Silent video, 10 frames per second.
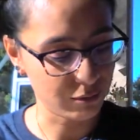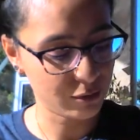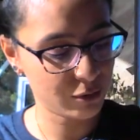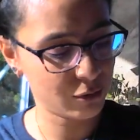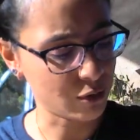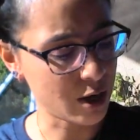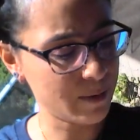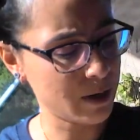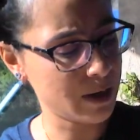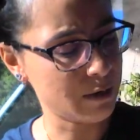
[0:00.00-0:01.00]

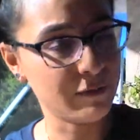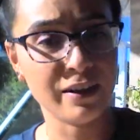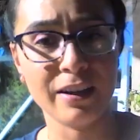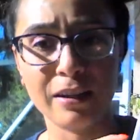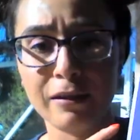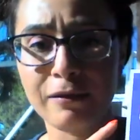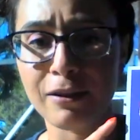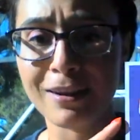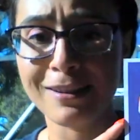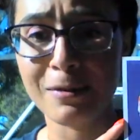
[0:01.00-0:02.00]
Strawberry or vanilla
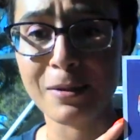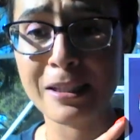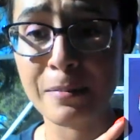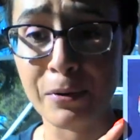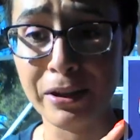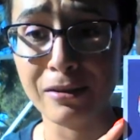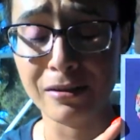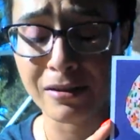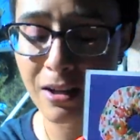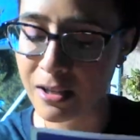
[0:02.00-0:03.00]
frosted with
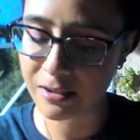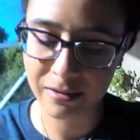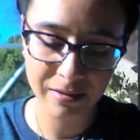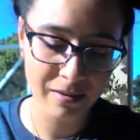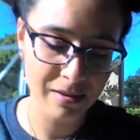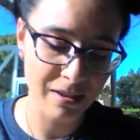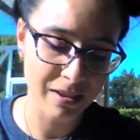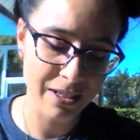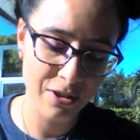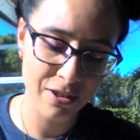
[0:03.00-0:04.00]
sprinkles. Oh,
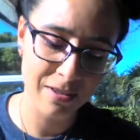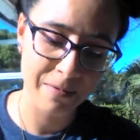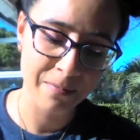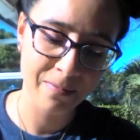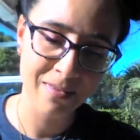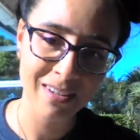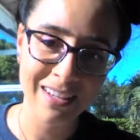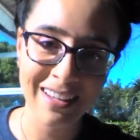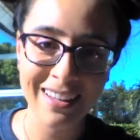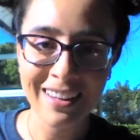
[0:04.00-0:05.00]
delicious.
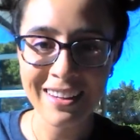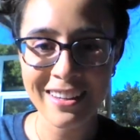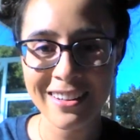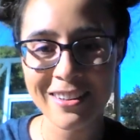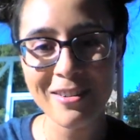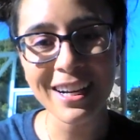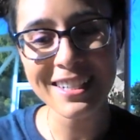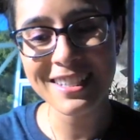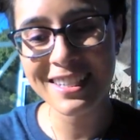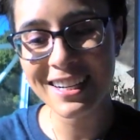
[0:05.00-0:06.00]
You
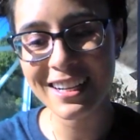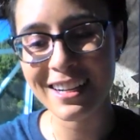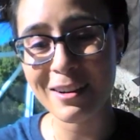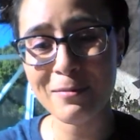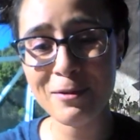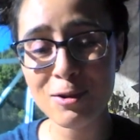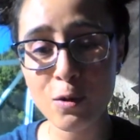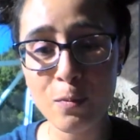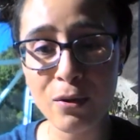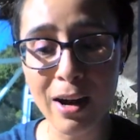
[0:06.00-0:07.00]
guys did it. I'm so
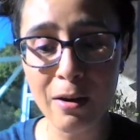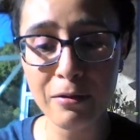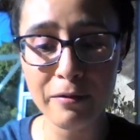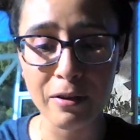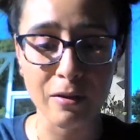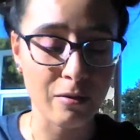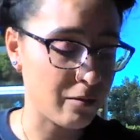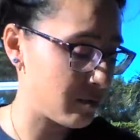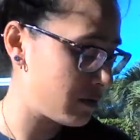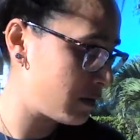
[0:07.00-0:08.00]
proud of you.
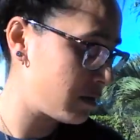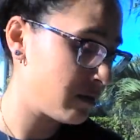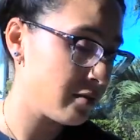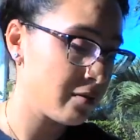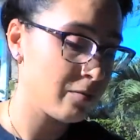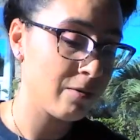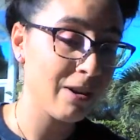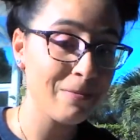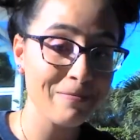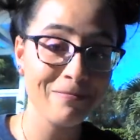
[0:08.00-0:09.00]

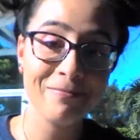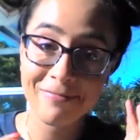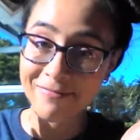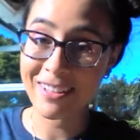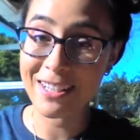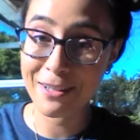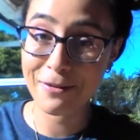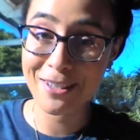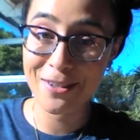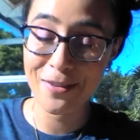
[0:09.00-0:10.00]
Well, that's it for
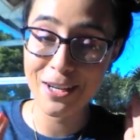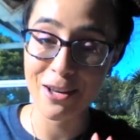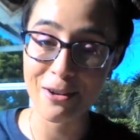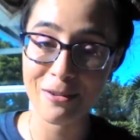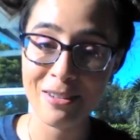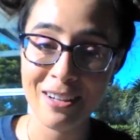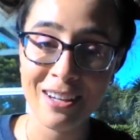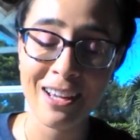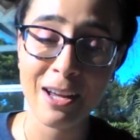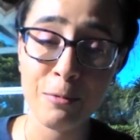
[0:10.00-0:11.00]
this video.
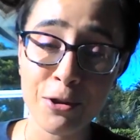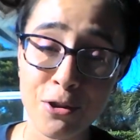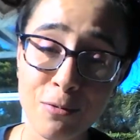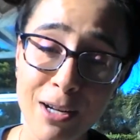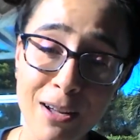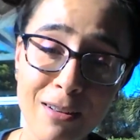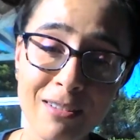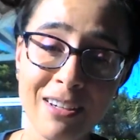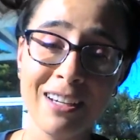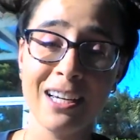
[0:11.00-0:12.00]
I wish you well.
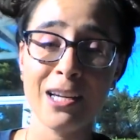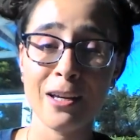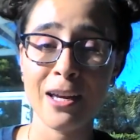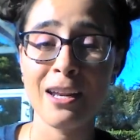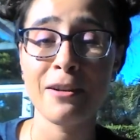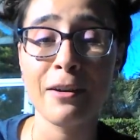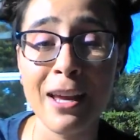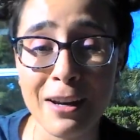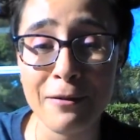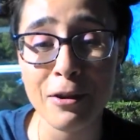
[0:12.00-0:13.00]
And
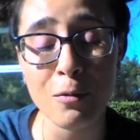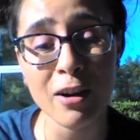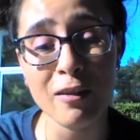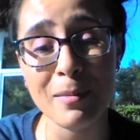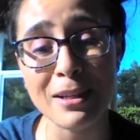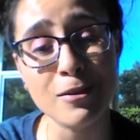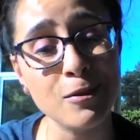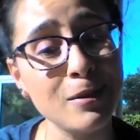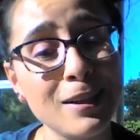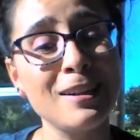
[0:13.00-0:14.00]
again, if you're one of my
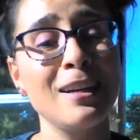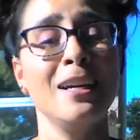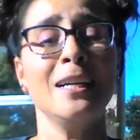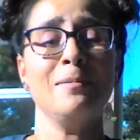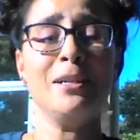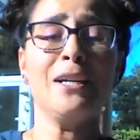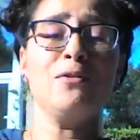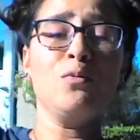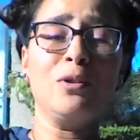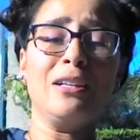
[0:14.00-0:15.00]
students, I'm going to give
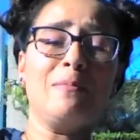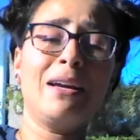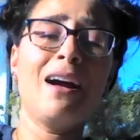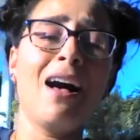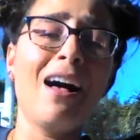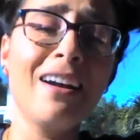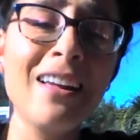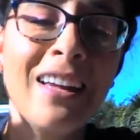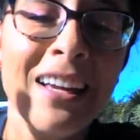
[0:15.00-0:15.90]
you a really big hug.